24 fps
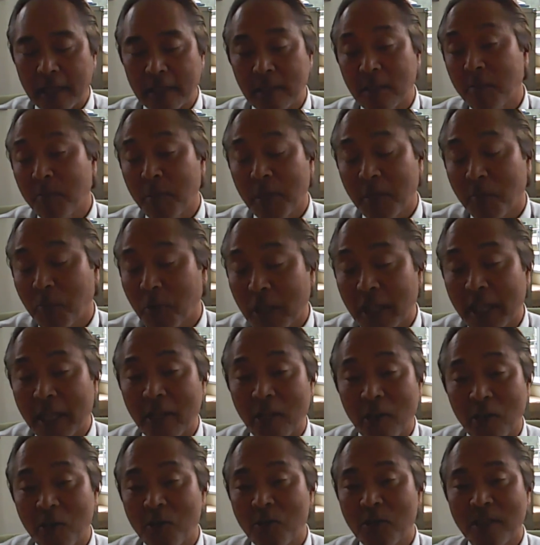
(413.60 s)
hasn't been really
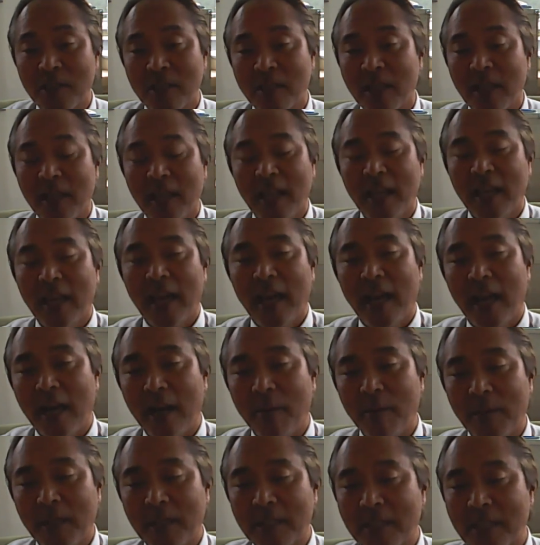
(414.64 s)
used
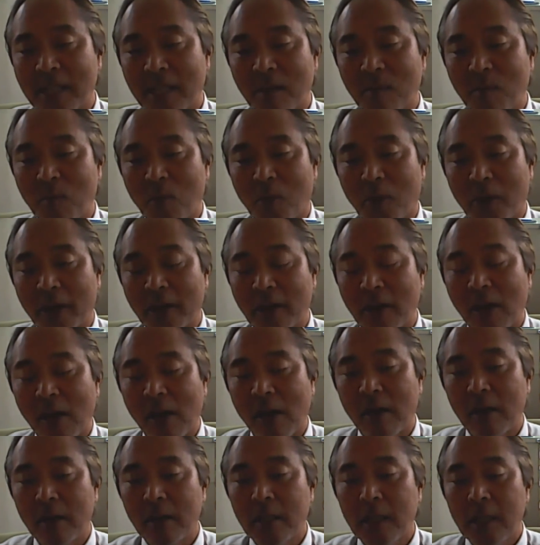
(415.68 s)
in Singapore at
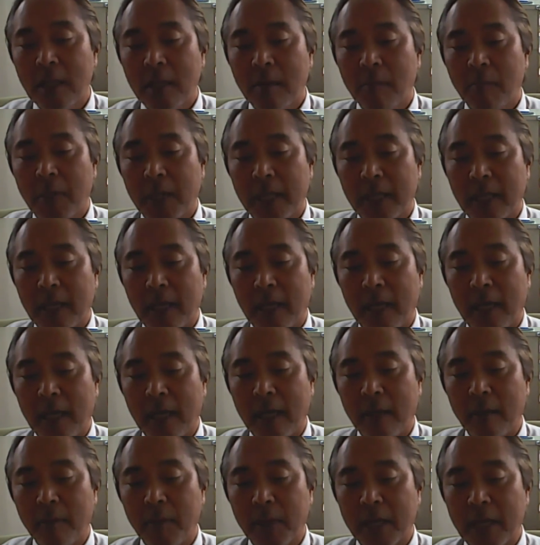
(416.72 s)
all. But
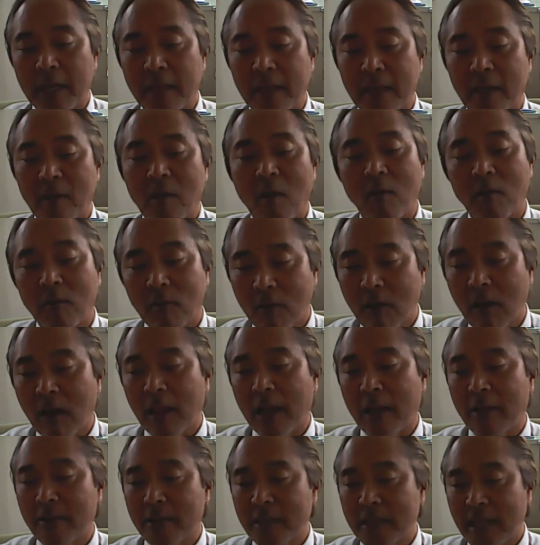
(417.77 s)
I think overall,
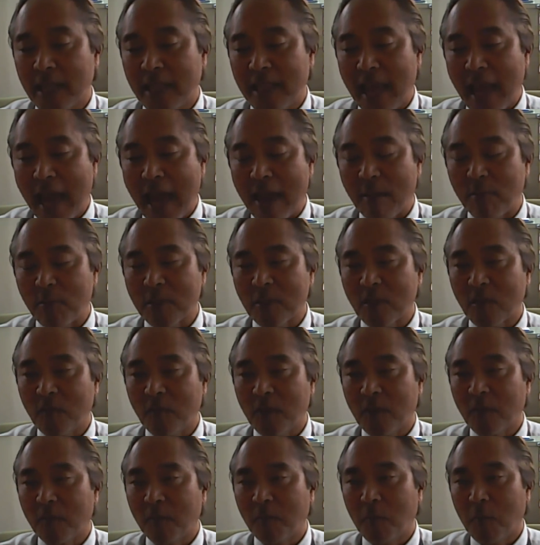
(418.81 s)
I'd say the
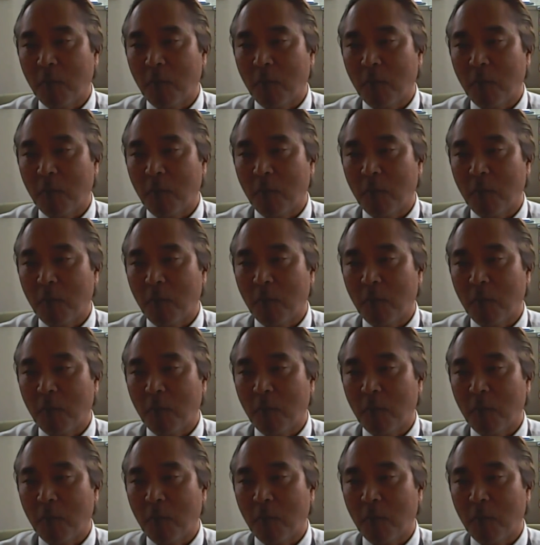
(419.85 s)
atmosphere